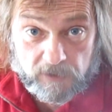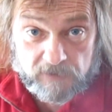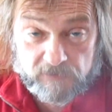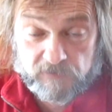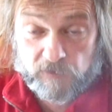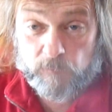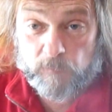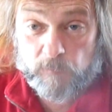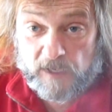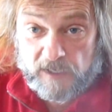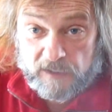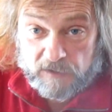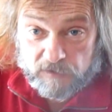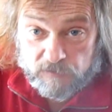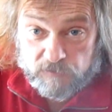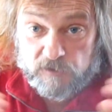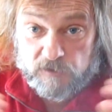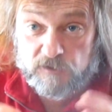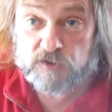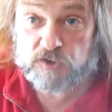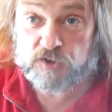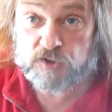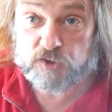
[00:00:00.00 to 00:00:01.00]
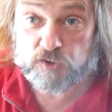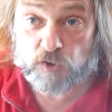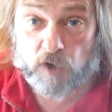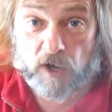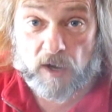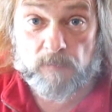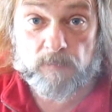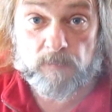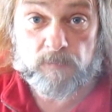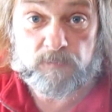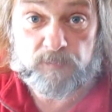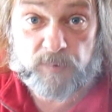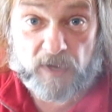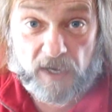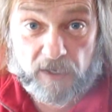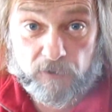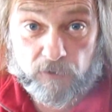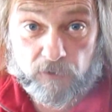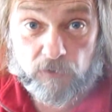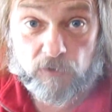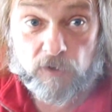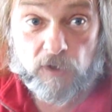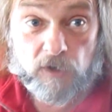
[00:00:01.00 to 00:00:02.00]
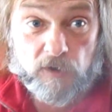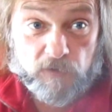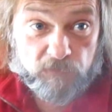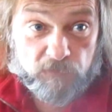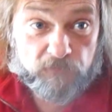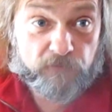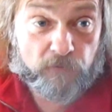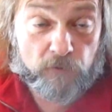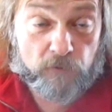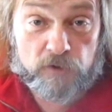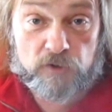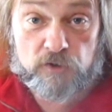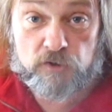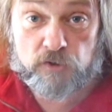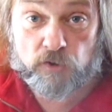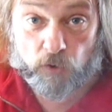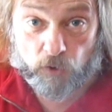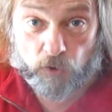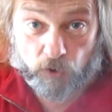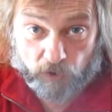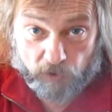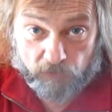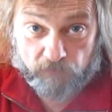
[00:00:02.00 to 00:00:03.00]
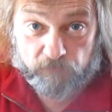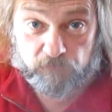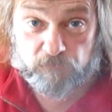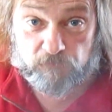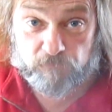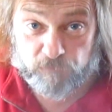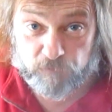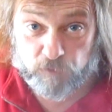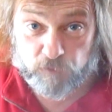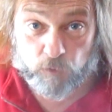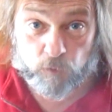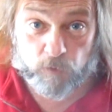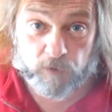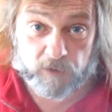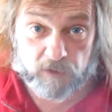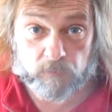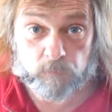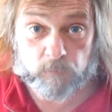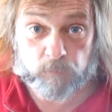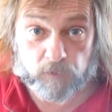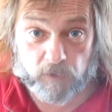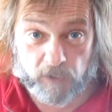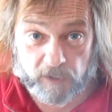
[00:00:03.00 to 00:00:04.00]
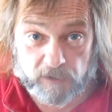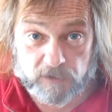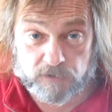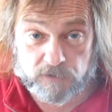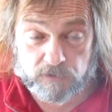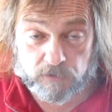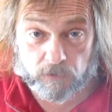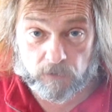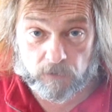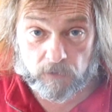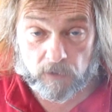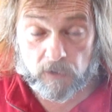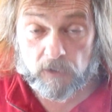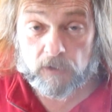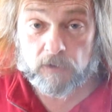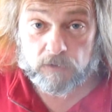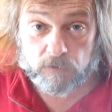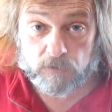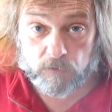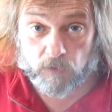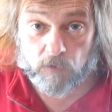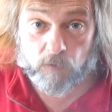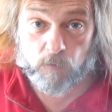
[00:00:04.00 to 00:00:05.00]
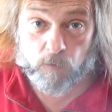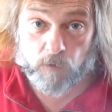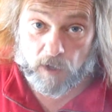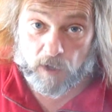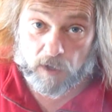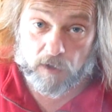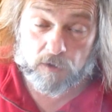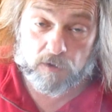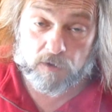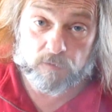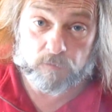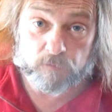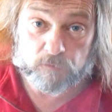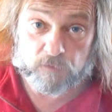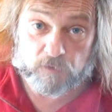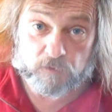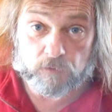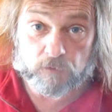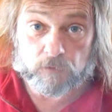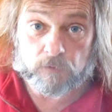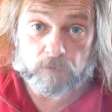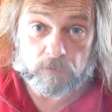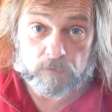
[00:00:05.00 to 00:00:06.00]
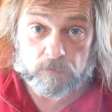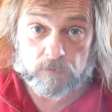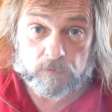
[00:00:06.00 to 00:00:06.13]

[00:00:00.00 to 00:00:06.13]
to make this shop better for your viewing pleasure, you're welcome to.